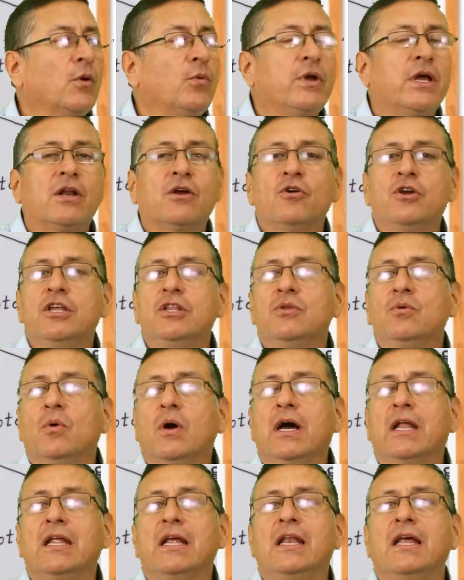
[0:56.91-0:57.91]
We are going to
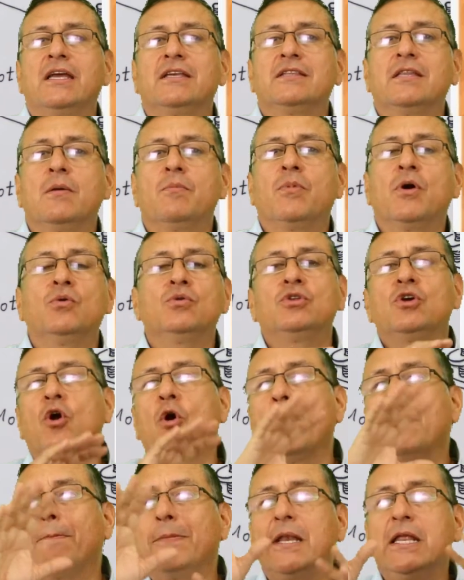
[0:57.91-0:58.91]
analyze the boat
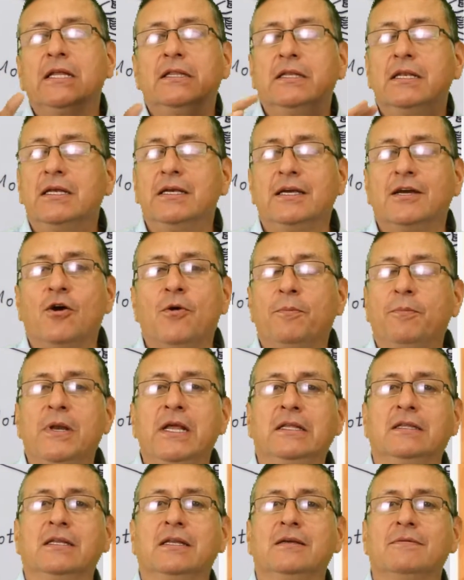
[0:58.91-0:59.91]
completely,
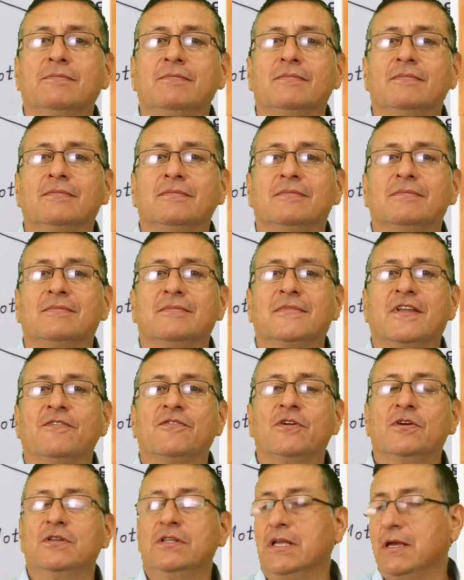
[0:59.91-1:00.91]
completely,
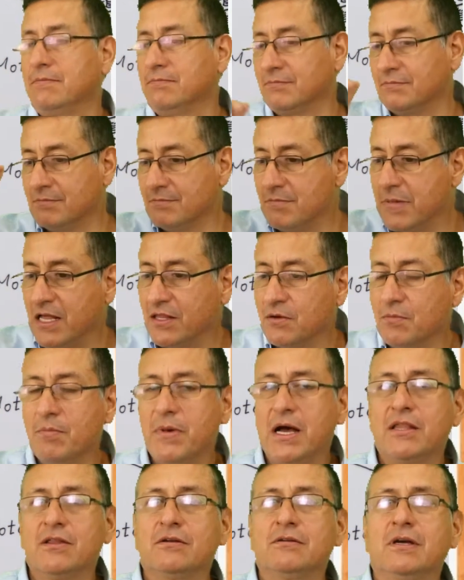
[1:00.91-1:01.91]
from the bottom
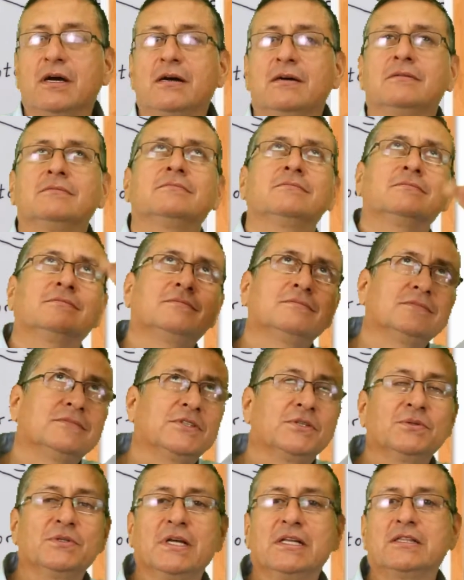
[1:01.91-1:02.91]
bottom
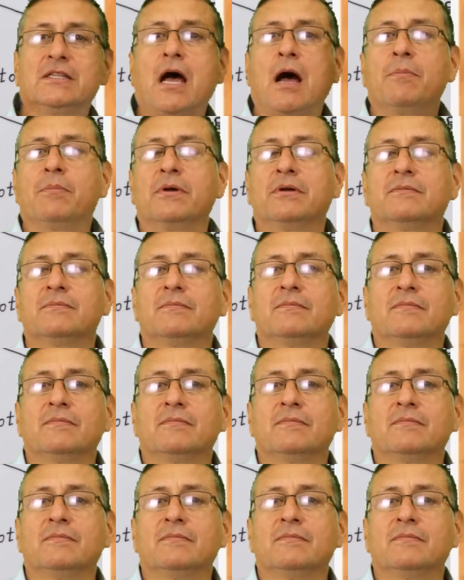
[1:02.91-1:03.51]
to the top,